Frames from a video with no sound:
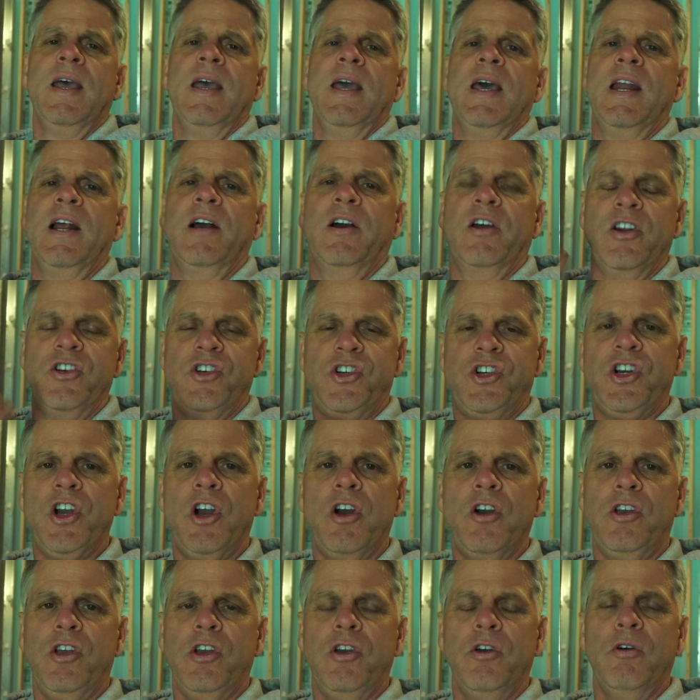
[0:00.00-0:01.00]
And I'm going to
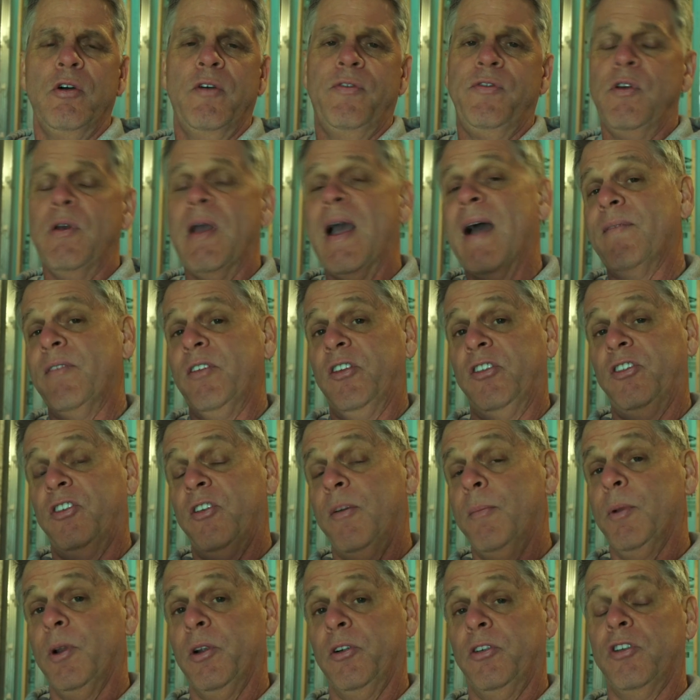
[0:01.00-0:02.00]
show you, if you have a
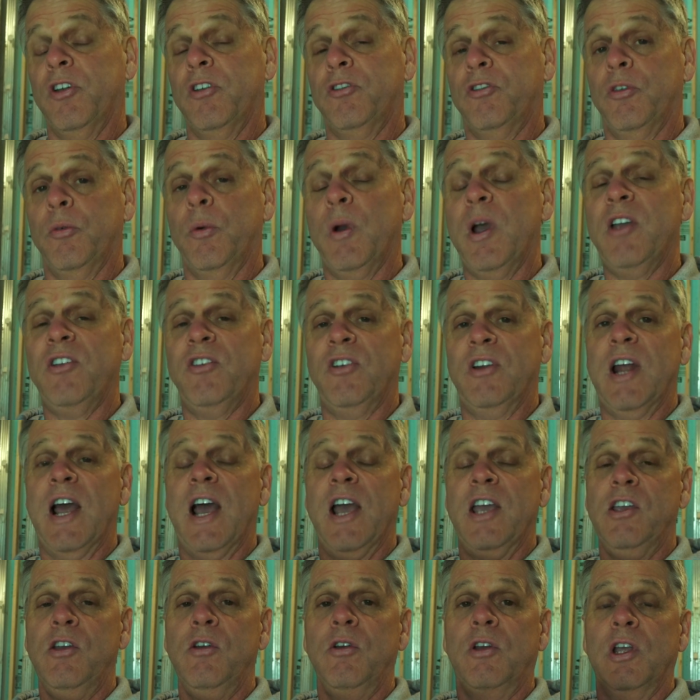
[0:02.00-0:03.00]
similar situation, how
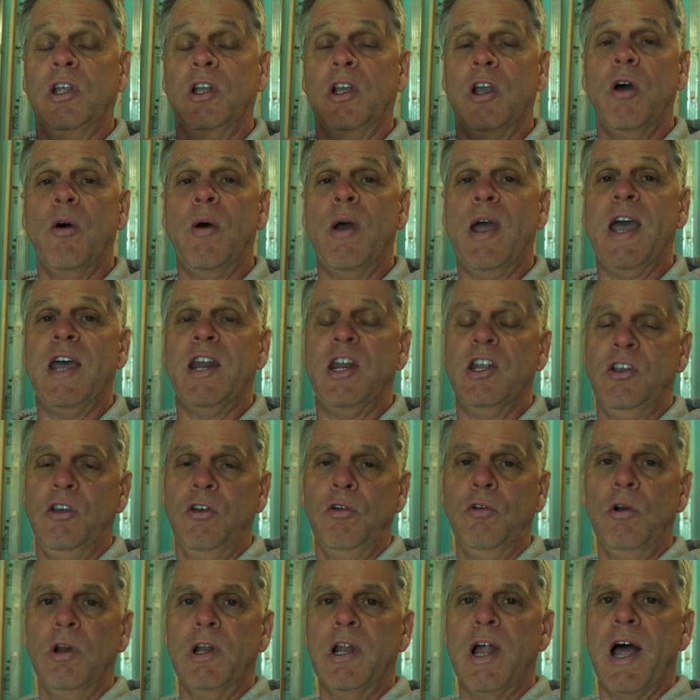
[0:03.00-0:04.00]
you can go ahead and
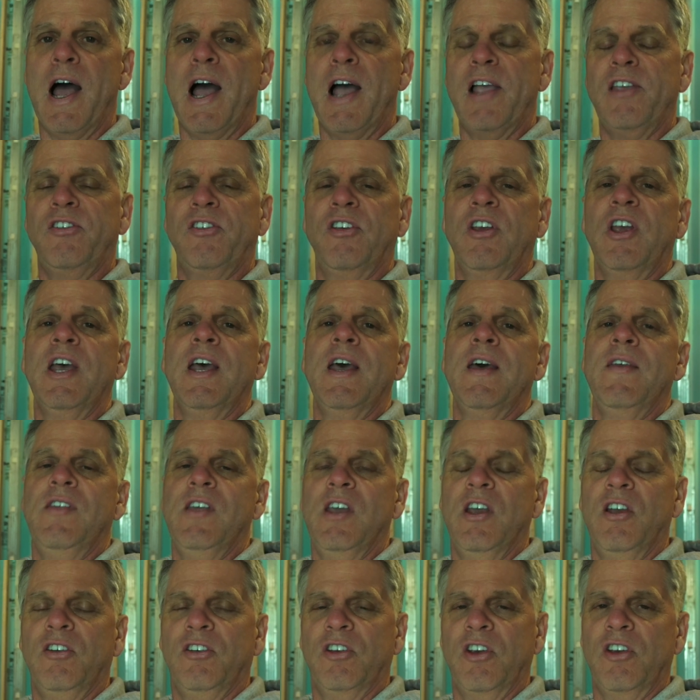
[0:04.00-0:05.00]
utilize
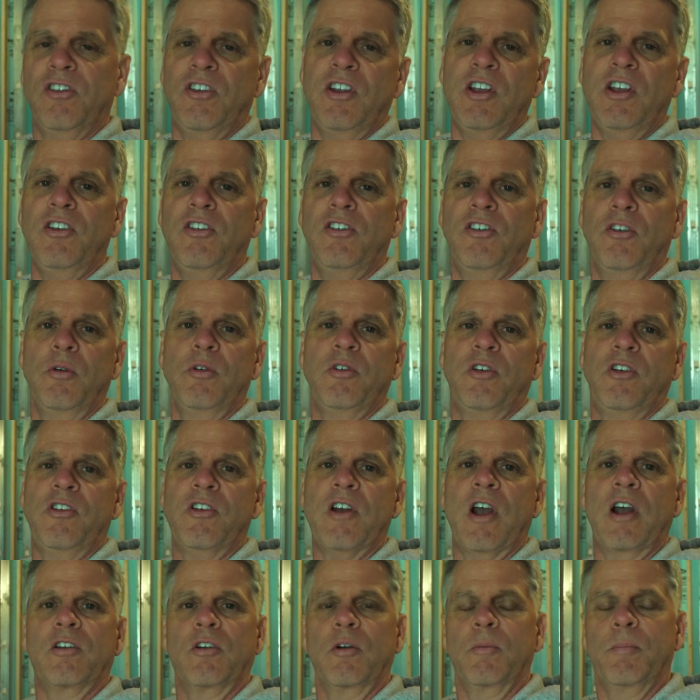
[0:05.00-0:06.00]
the existing sewage
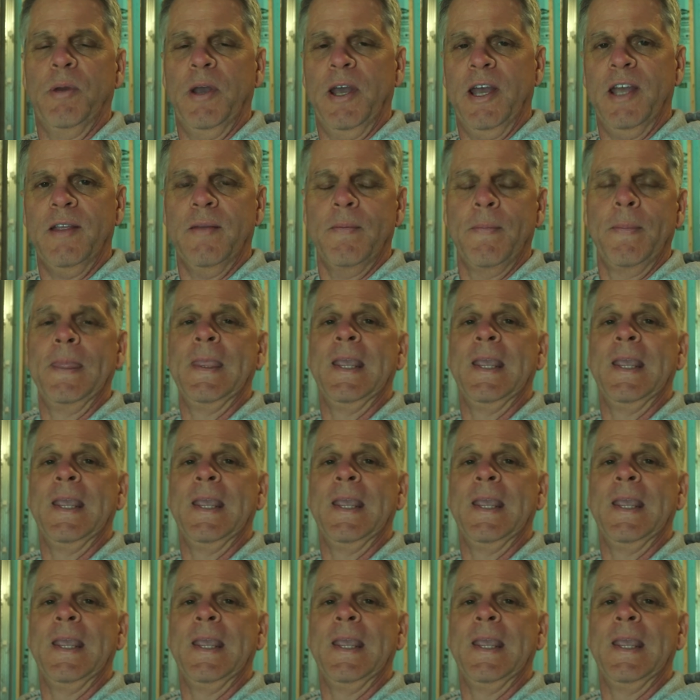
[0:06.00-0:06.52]
ejector pit,